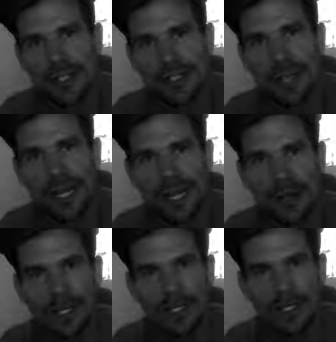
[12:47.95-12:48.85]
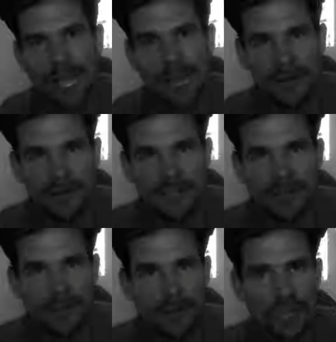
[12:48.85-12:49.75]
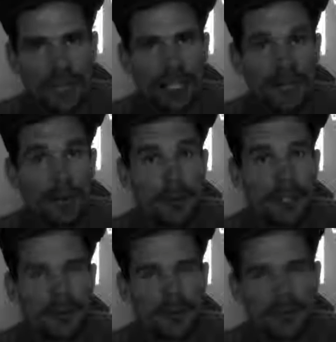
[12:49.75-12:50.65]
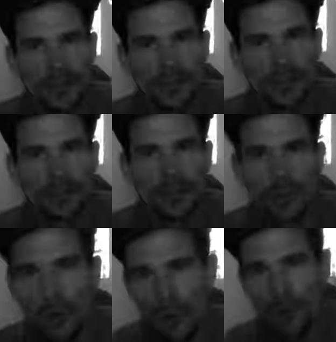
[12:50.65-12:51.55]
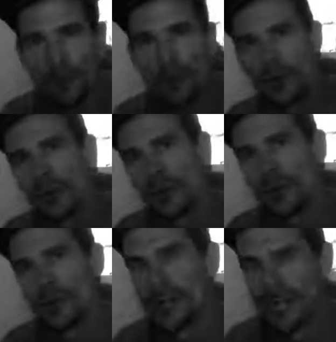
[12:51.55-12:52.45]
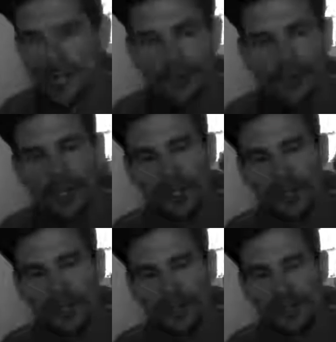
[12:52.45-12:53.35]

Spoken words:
you only had like a, you had the sense as you only had a couple of minutes with her that she was quite more important than you were, and it's like,